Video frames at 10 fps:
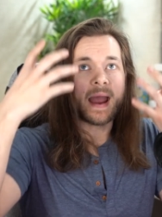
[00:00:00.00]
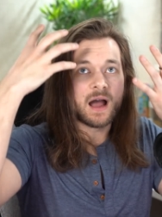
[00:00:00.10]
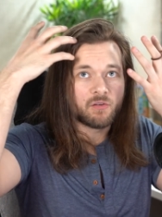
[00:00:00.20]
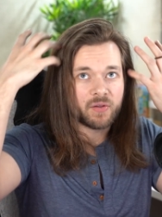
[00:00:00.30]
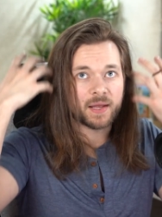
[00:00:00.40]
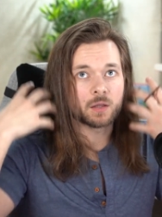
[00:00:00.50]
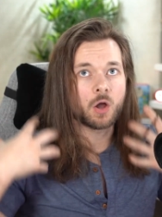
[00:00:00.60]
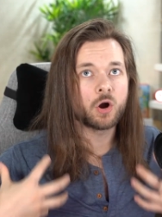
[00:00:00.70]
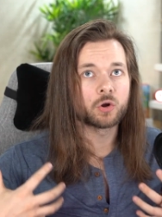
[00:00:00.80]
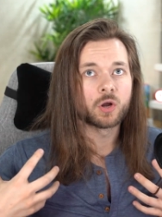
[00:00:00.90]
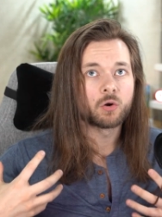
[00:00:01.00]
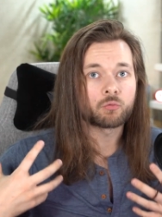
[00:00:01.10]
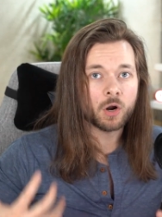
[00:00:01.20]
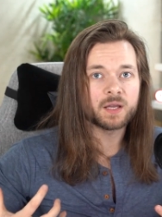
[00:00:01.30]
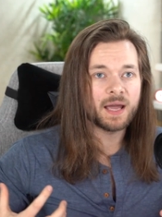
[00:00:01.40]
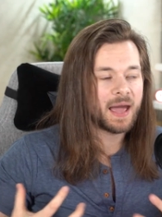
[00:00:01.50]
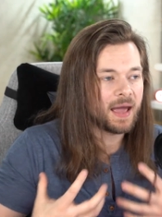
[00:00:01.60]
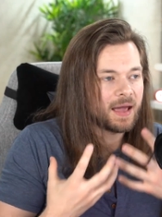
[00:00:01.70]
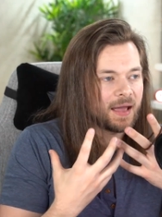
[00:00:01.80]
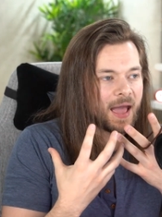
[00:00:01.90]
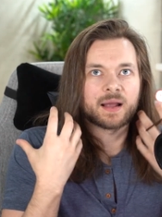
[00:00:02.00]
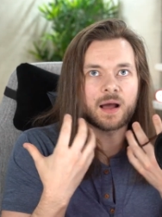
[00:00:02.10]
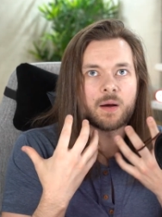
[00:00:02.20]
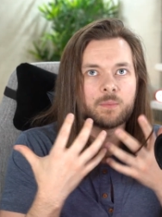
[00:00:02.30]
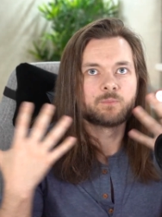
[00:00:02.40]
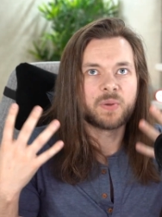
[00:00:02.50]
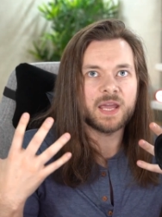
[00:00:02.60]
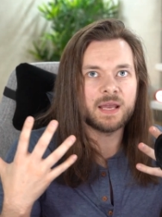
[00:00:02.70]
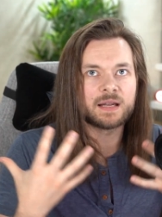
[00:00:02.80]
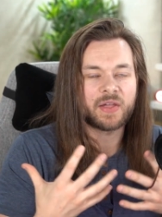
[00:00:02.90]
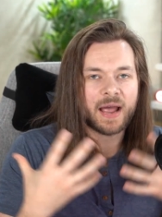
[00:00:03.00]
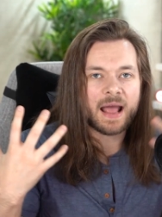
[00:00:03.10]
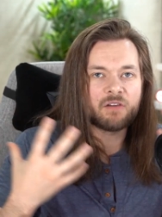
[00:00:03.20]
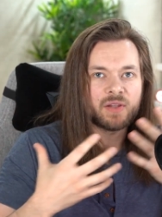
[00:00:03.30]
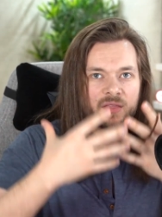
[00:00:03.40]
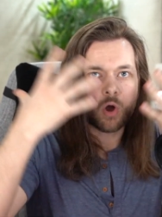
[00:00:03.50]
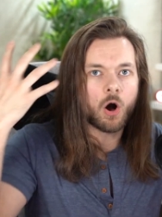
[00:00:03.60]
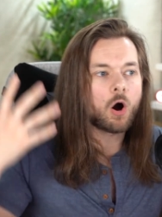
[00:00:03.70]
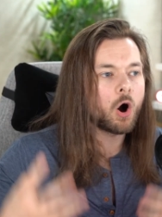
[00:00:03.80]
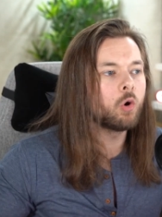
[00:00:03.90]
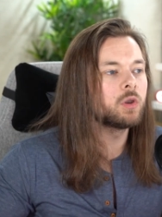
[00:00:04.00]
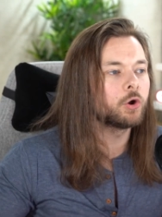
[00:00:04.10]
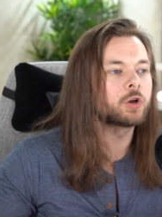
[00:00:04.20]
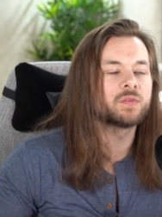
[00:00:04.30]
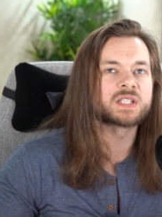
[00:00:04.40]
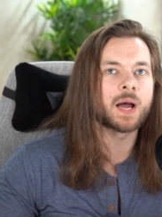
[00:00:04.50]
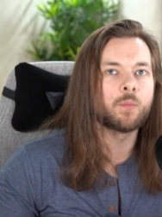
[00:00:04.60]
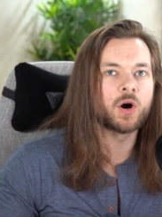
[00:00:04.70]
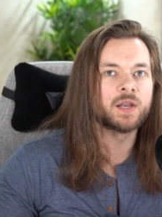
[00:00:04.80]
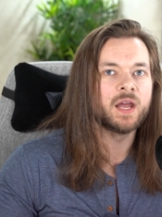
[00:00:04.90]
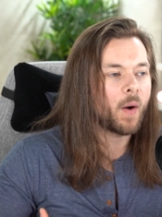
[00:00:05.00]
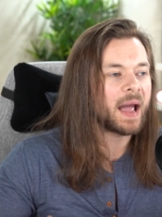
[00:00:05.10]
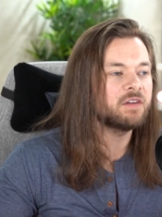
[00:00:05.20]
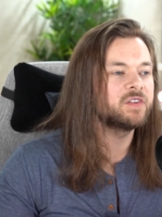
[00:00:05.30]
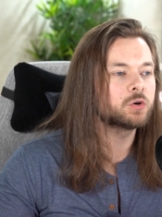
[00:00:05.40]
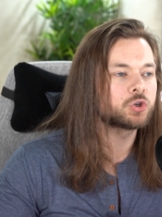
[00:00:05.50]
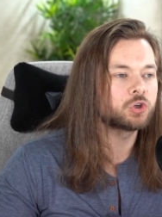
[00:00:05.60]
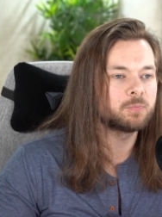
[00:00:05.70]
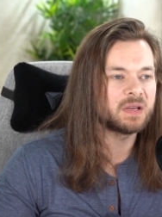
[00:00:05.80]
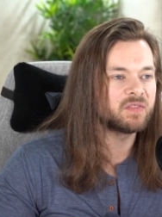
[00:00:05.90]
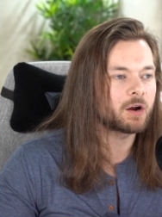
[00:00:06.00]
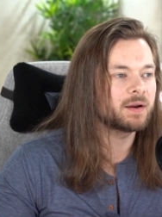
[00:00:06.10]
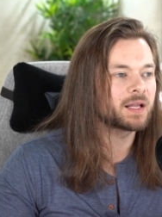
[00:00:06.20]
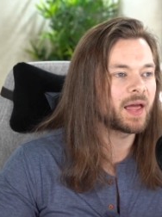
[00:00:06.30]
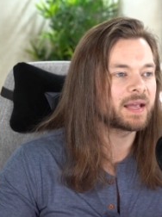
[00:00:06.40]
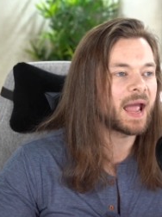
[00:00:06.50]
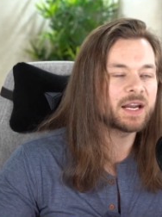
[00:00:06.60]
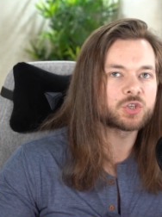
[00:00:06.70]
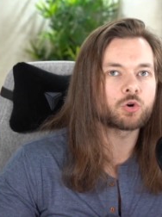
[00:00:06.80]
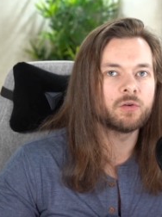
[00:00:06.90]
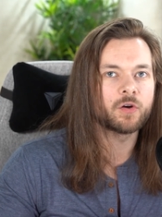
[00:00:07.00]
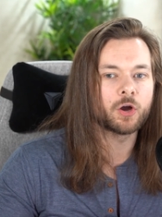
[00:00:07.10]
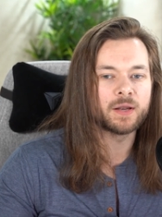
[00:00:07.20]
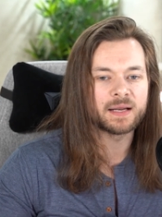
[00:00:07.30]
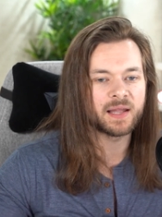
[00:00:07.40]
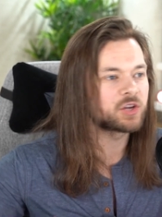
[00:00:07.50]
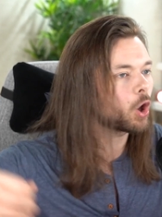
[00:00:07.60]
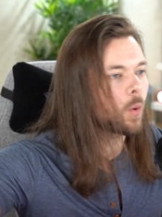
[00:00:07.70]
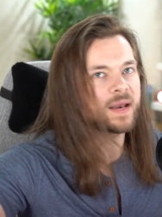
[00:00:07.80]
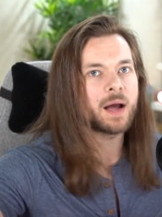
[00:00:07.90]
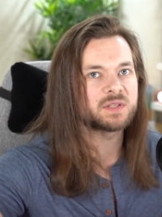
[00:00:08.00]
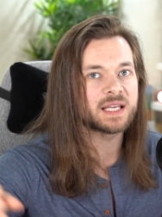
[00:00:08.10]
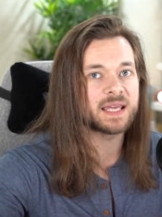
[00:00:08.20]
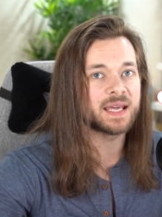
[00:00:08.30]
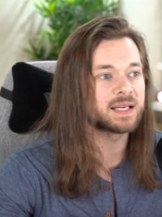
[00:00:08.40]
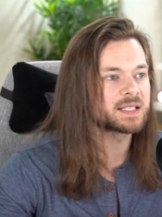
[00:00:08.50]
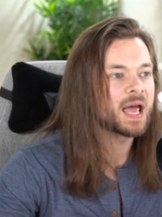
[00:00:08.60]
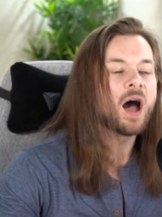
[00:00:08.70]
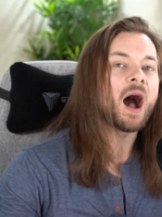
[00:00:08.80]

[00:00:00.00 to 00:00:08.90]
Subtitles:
I have like long rocker hair, like a beard. Like I have like the whole look of someone who I feel should be very like extrovert and like going out to gigs.